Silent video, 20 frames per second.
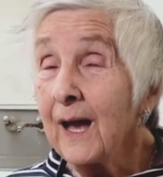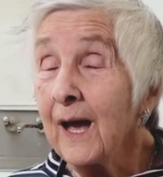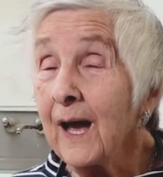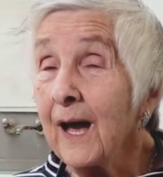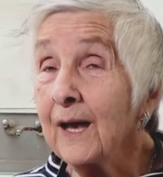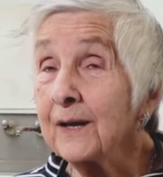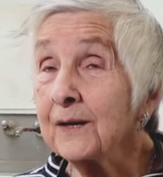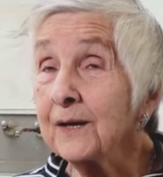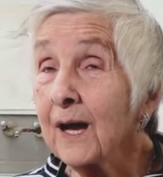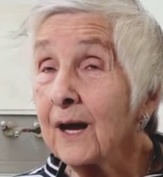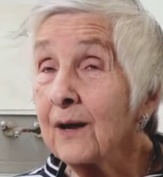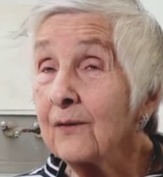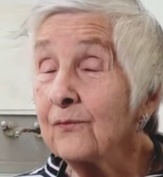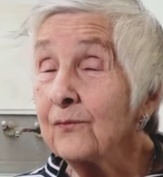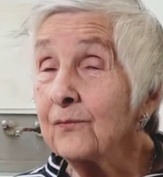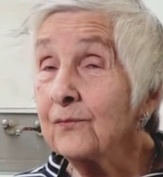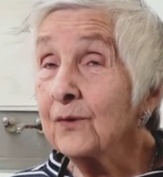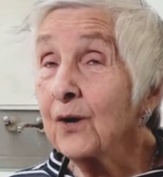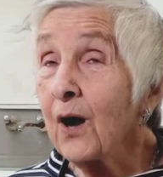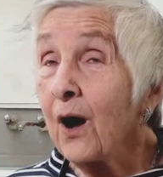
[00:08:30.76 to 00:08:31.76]
And
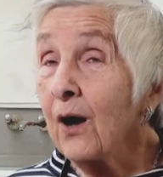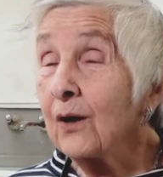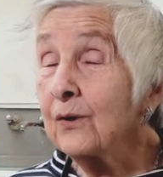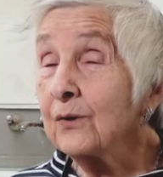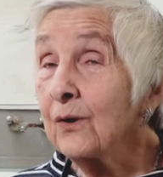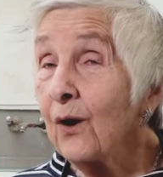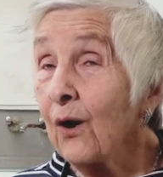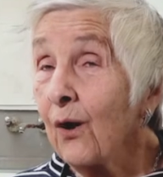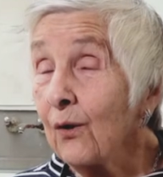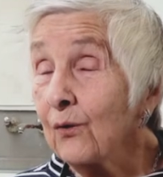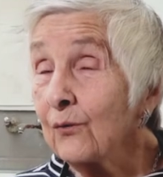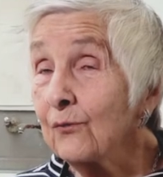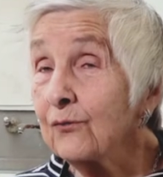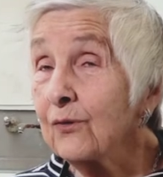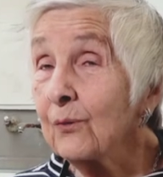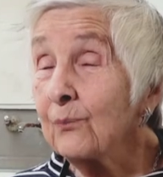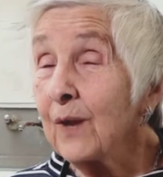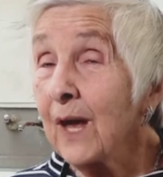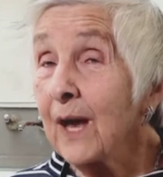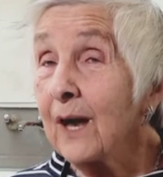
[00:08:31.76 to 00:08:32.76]
I've gone on
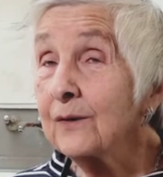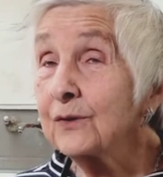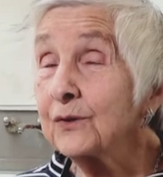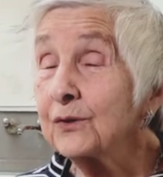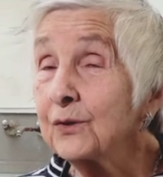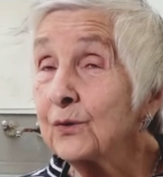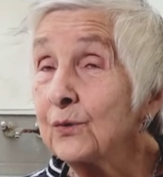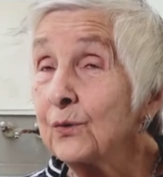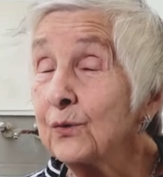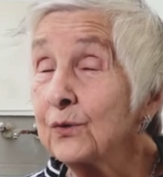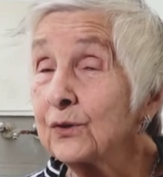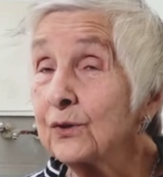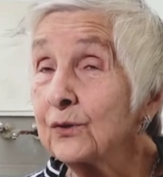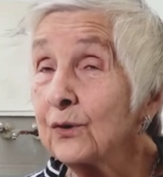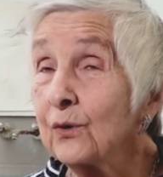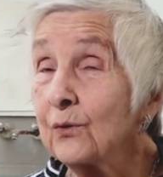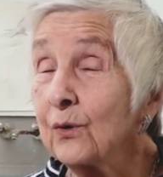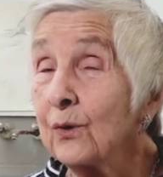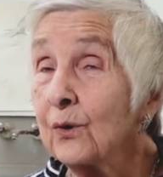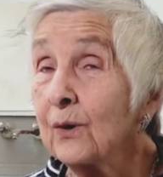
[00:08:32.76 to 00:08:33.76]
from that to
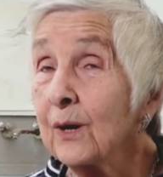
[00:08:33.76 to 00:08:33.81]
do